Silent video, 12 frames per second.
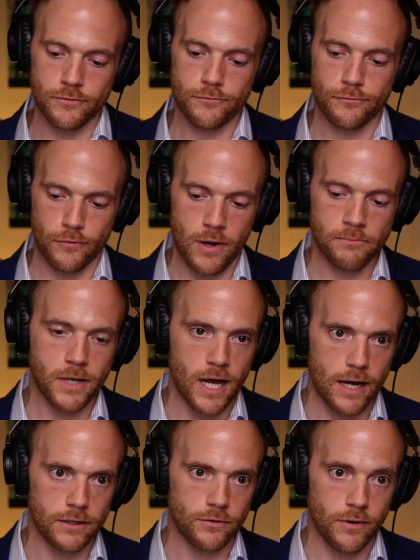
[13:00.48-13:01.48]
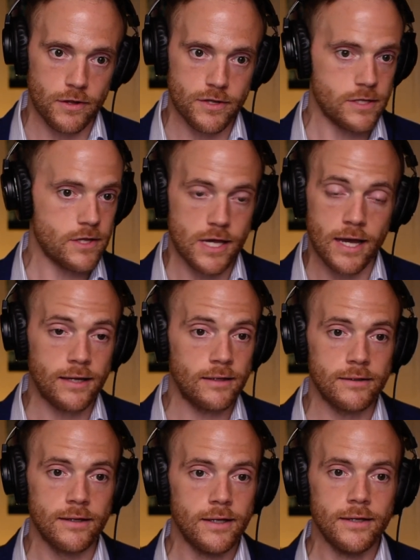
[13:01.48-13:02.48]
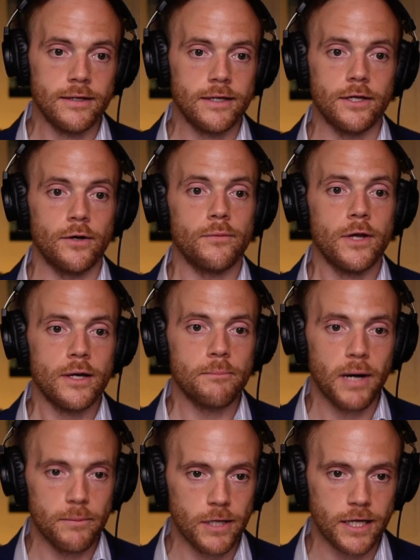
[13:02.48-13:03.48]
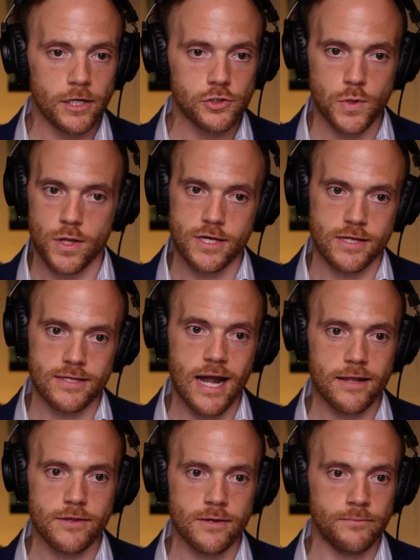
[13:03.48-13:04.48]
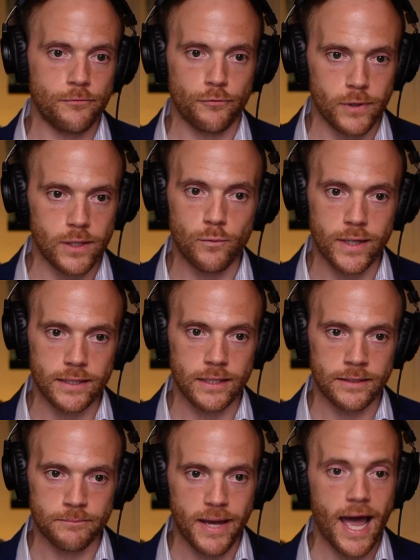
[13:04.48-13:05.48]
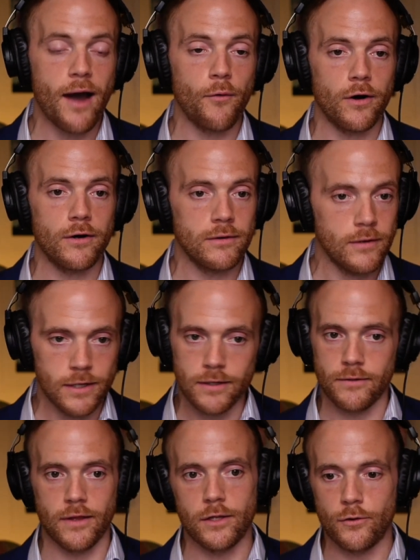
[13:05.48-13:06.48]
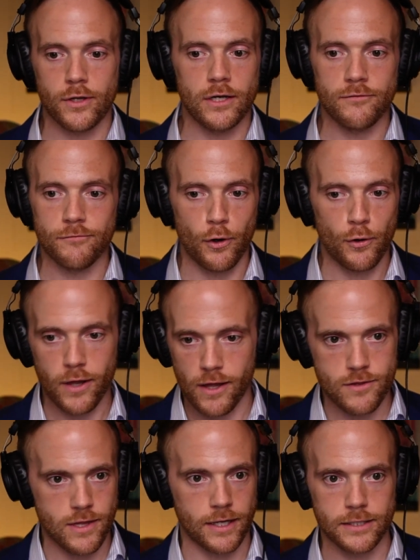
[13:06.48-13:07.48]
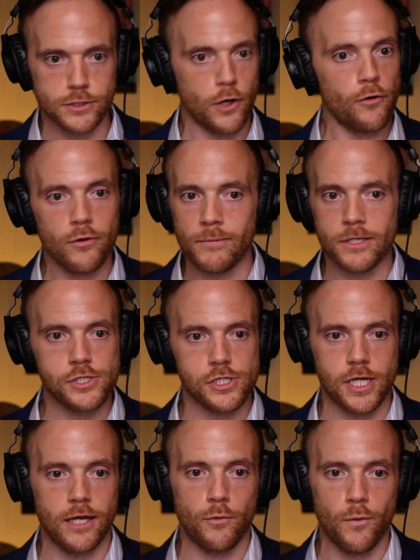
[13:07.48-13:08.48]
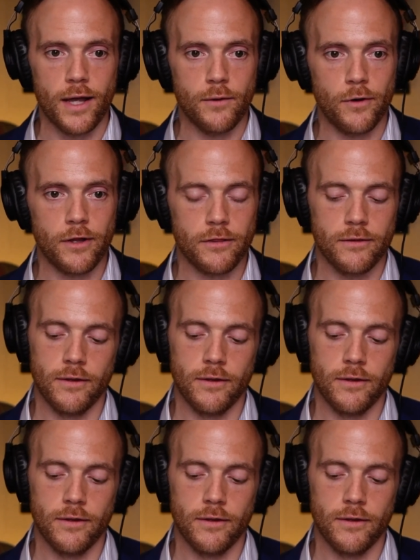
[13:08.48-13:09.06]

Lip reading: from Congress and saying, public interest is not some freewheeling power that you can invoke as like a totem and just get away with,